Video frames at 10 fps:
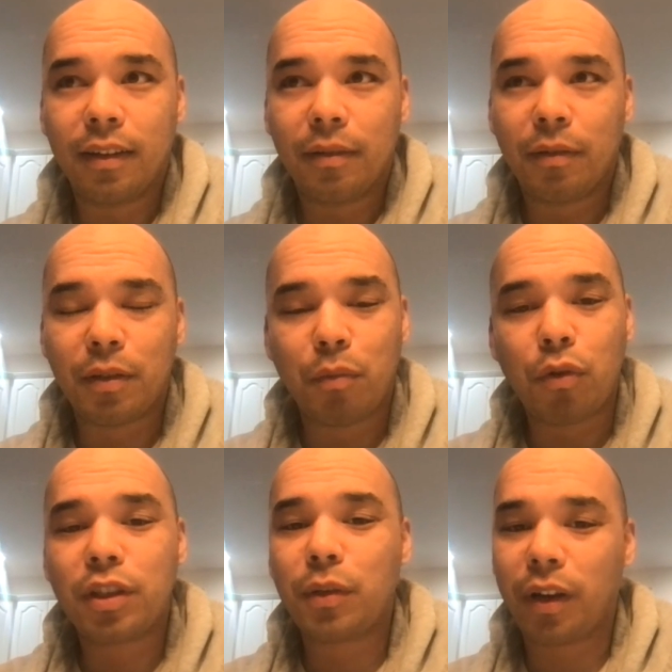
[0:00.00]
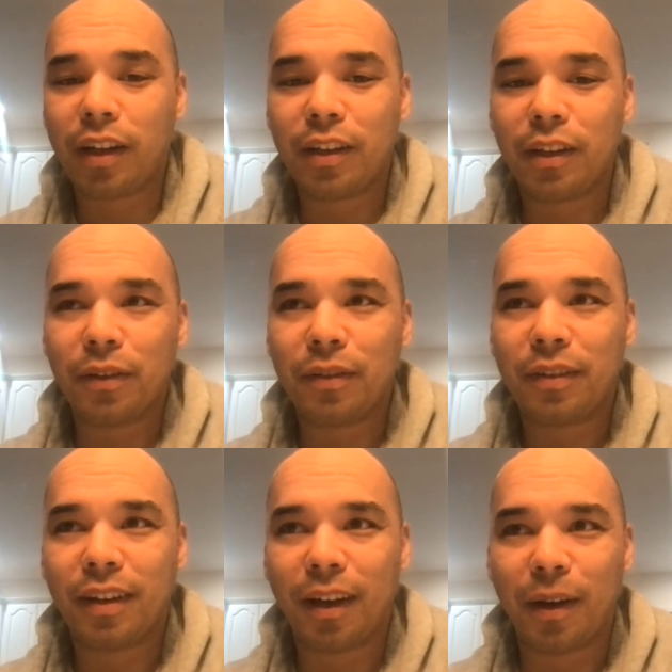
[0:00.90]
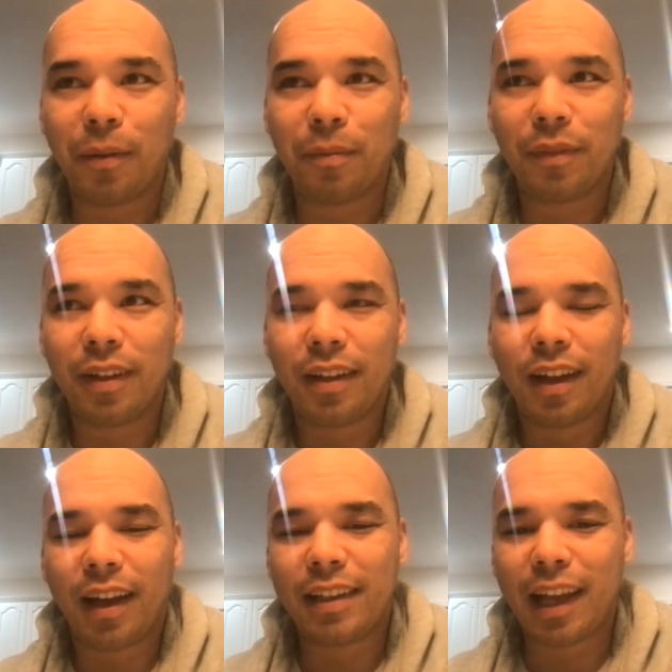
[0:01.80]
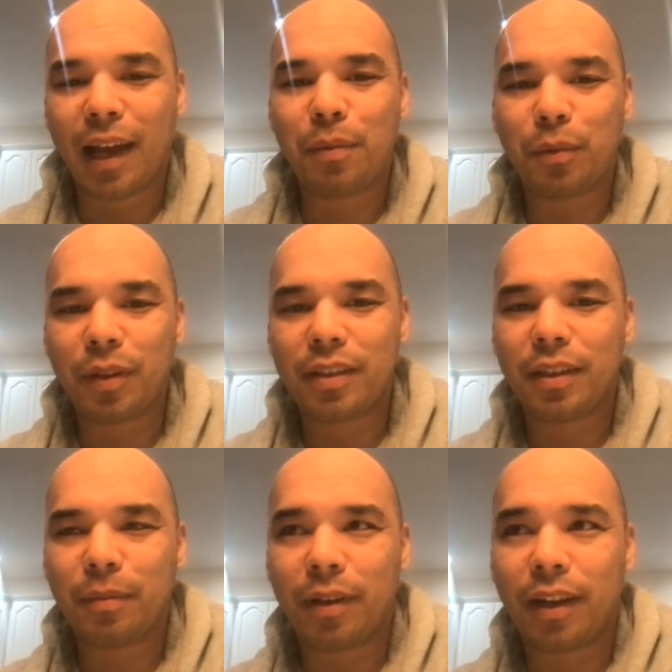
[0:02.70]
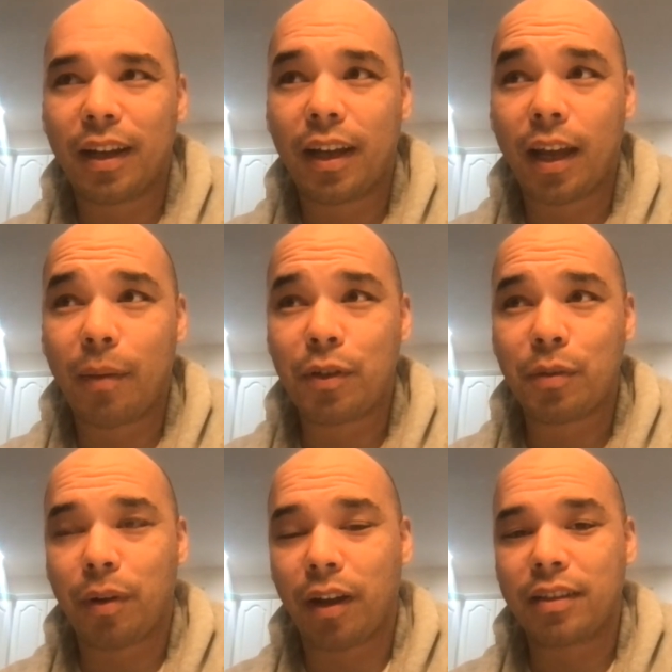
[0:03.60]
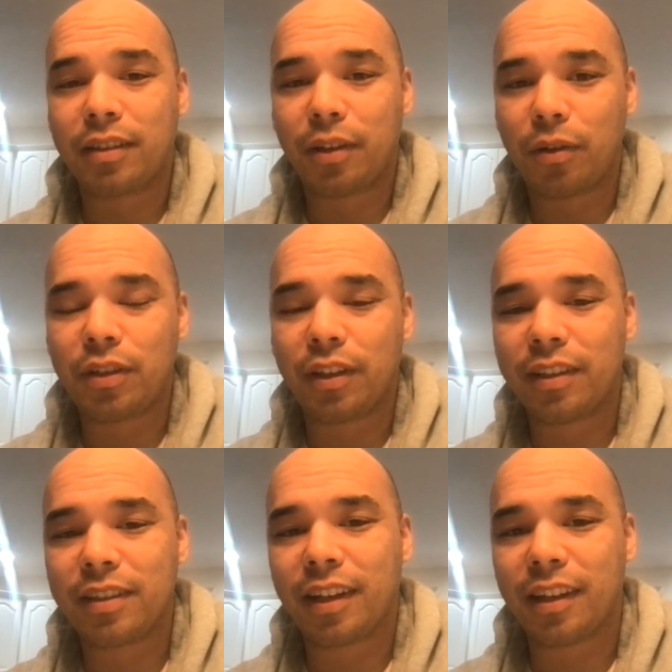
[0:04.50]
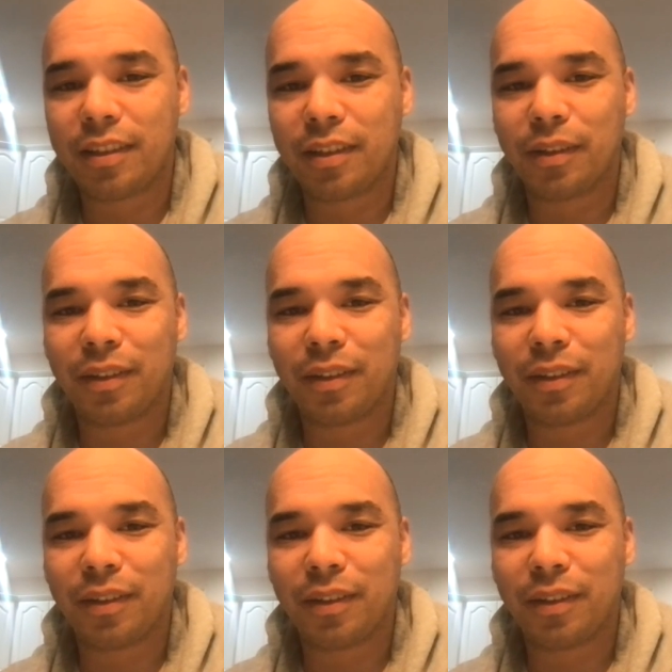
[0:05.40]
that's mostly what I do. I dabble with some amateur boxing coaching on the side too.